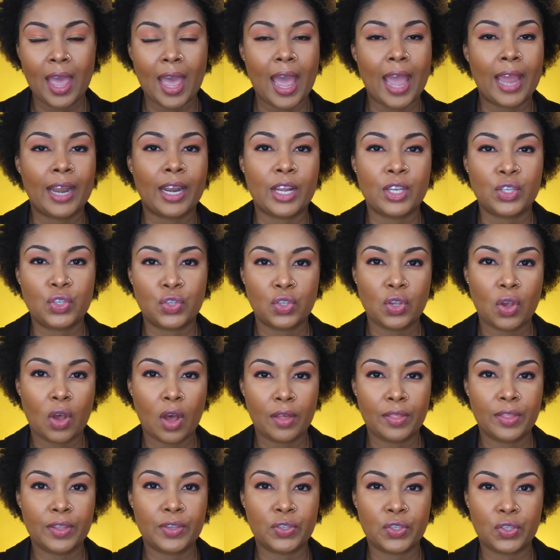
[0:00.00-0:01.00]
And I
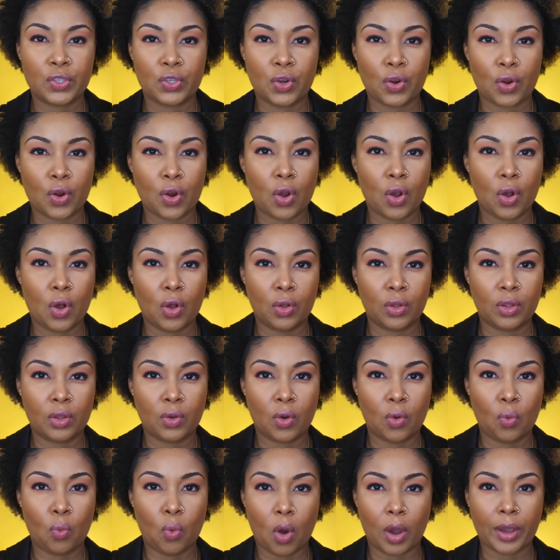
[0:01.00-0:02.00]
saw this girl
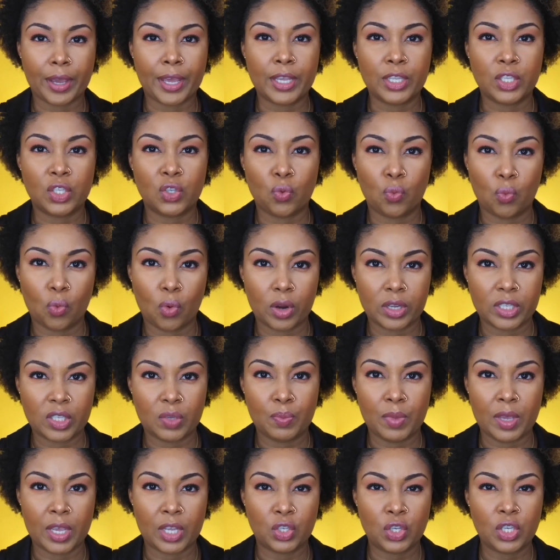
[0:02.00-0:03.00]
walking towards
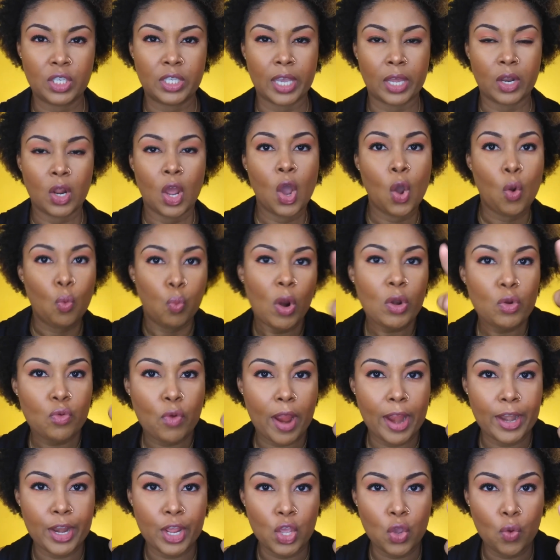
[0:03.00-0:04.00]
me. And she said, what
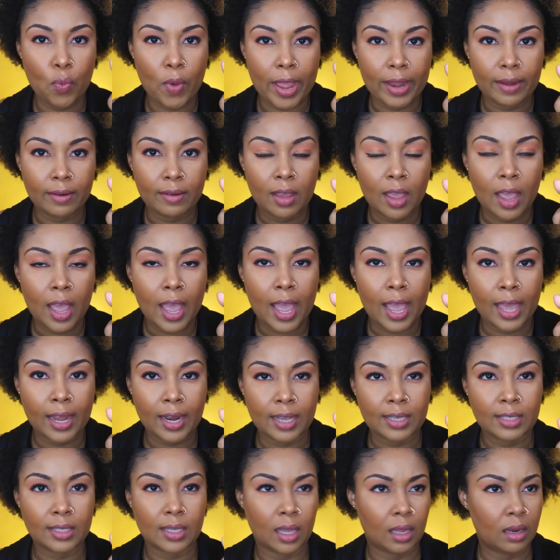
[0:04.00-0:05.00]
grade are you in? And
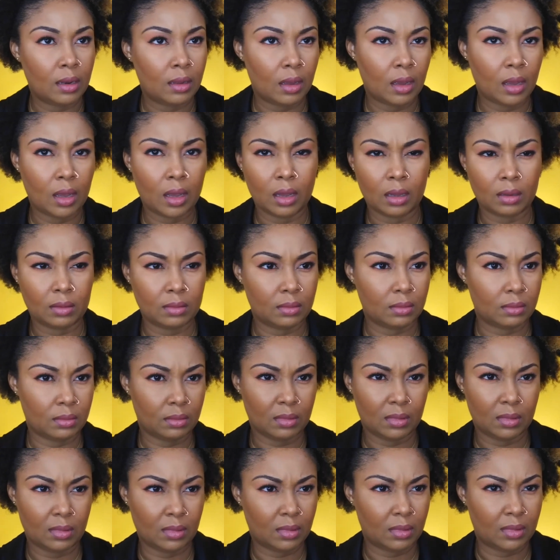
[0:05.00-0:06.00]
I said,
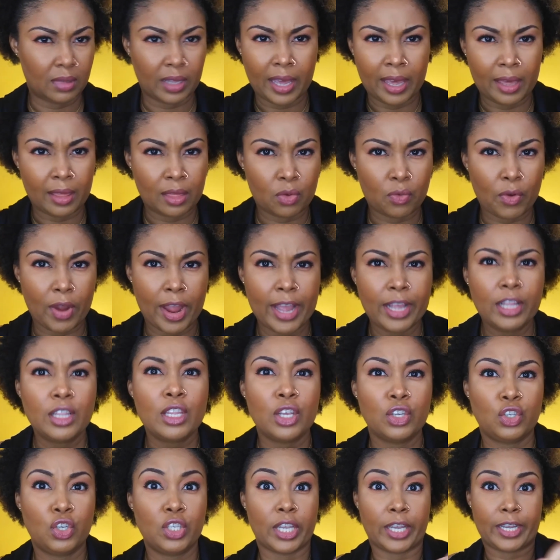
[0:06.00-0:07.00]
the 8th grade.
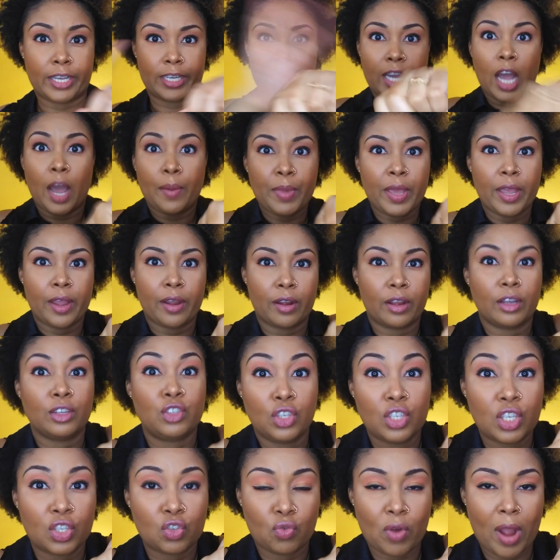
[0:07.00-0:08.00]
She's like, come here. And
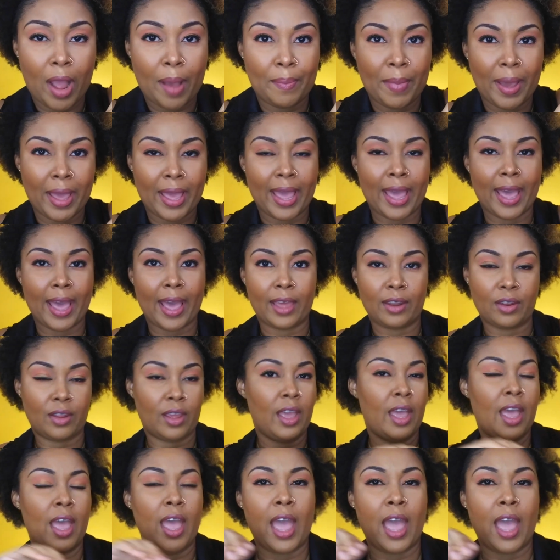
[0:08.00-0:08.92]
she just grabbed my hand.